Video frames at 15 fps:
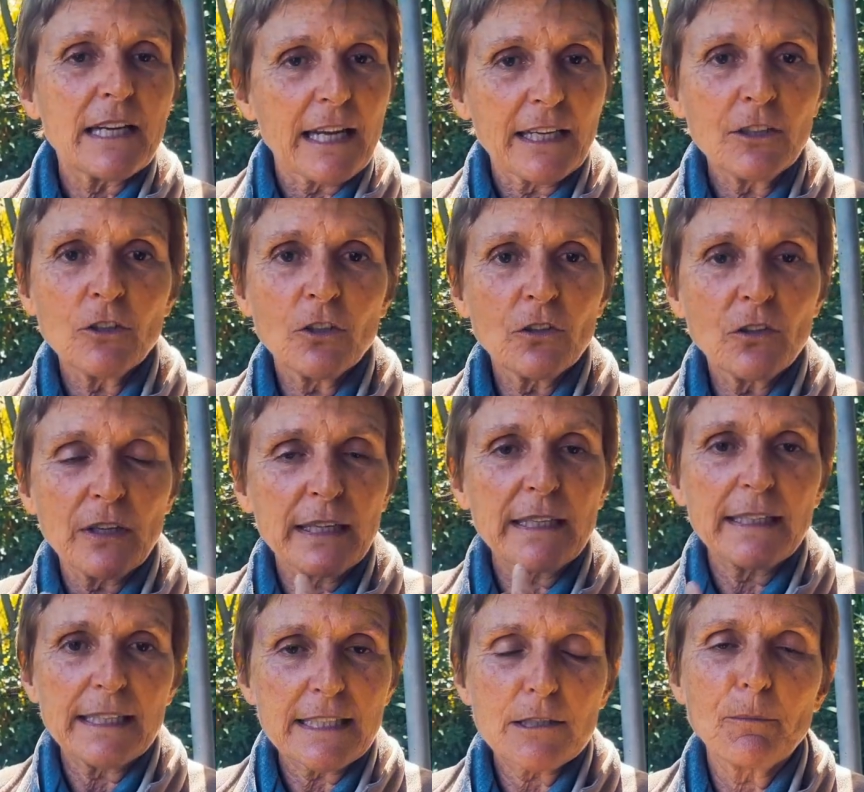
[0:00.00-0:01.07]

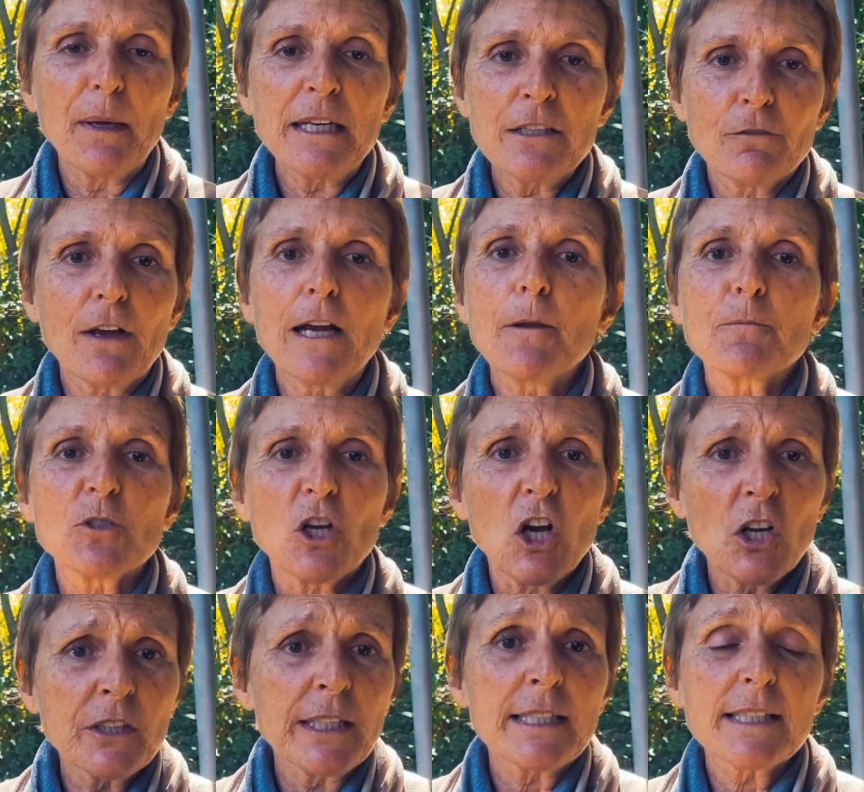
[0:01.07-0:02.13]
it's being developed
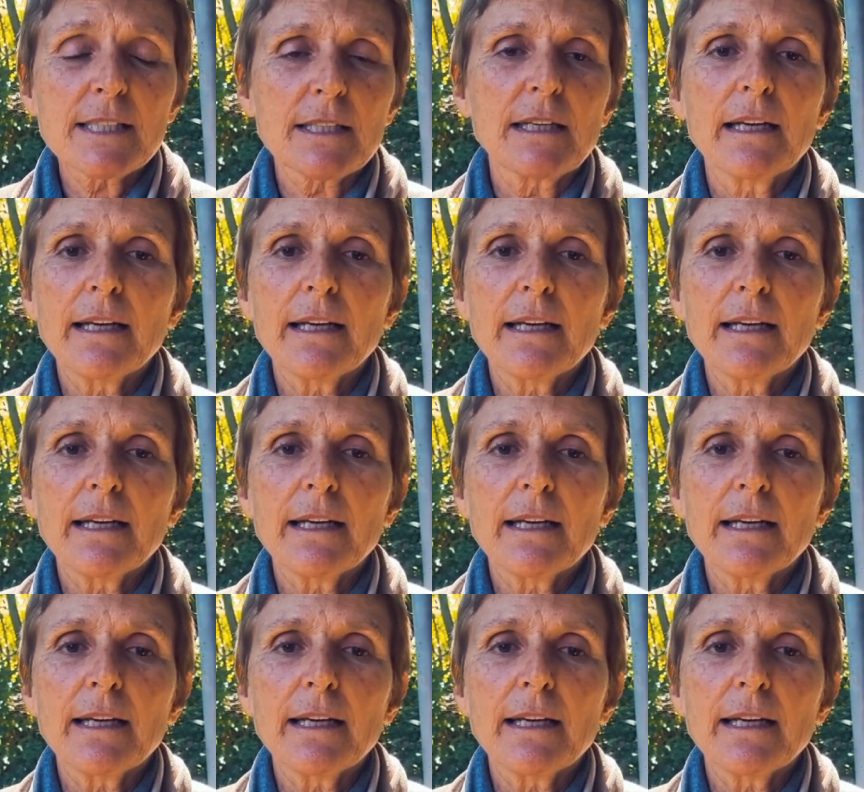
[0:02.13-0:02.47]
on its